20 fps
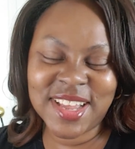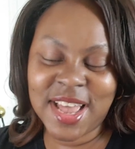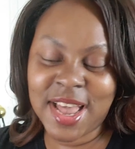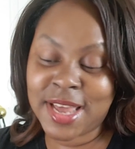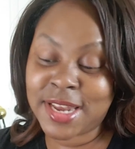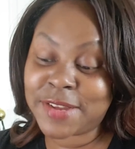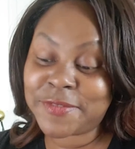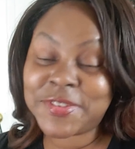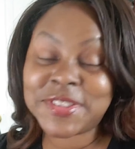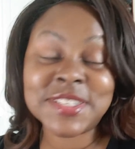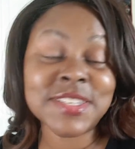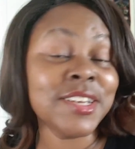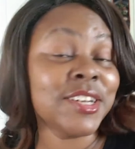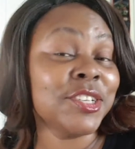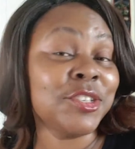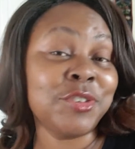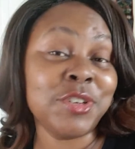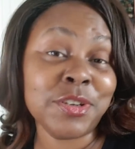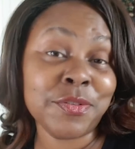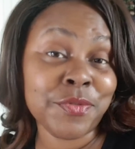And if it's not
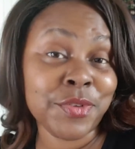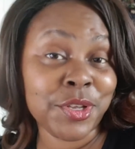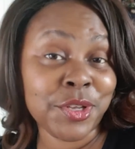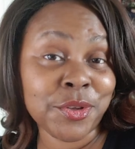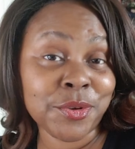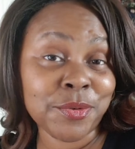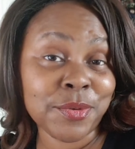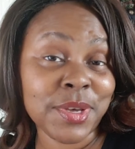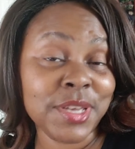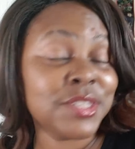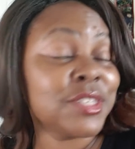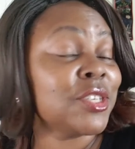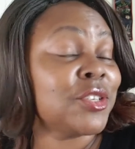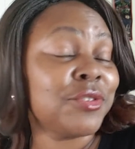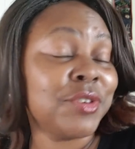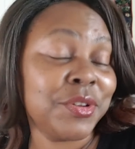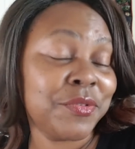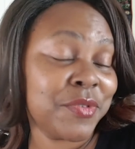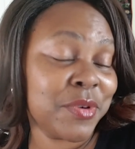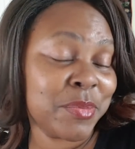a treat for you, it's a
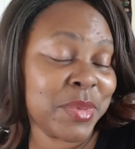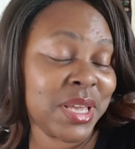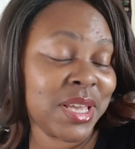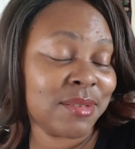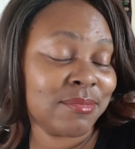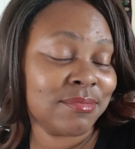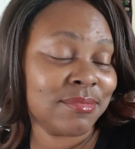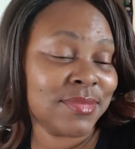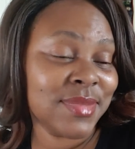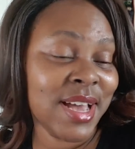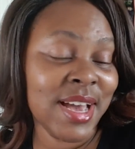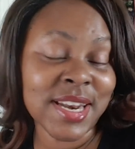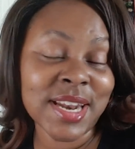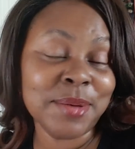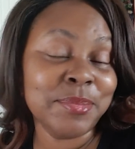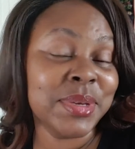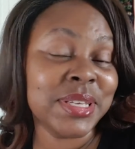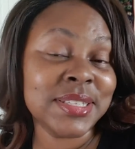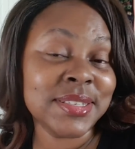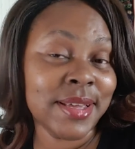treat for me. And
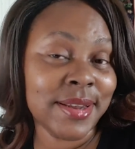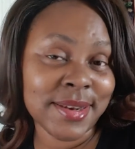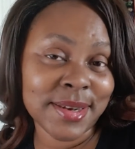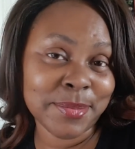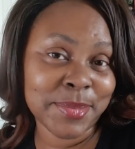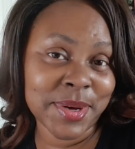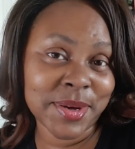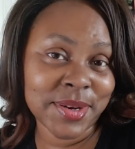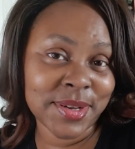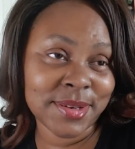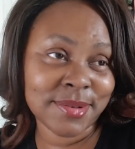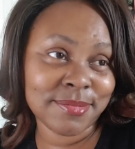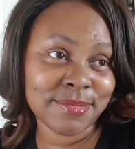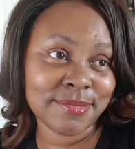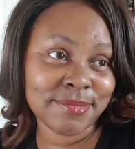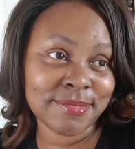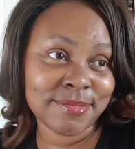I'm excited about it.